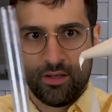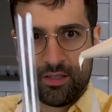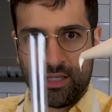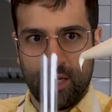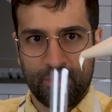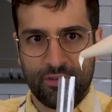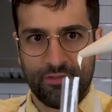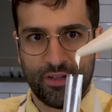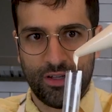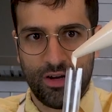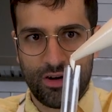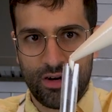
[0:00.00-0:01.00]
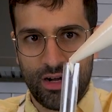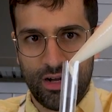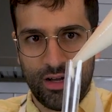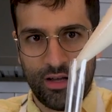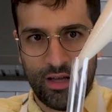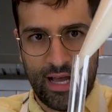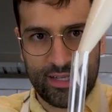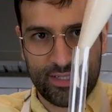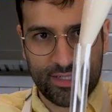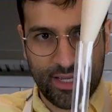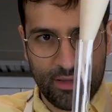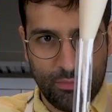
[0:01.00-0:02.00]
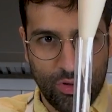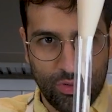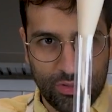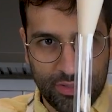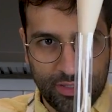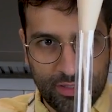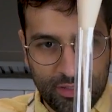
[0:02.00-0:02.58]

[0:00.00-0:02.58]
time to fill our acetate mold.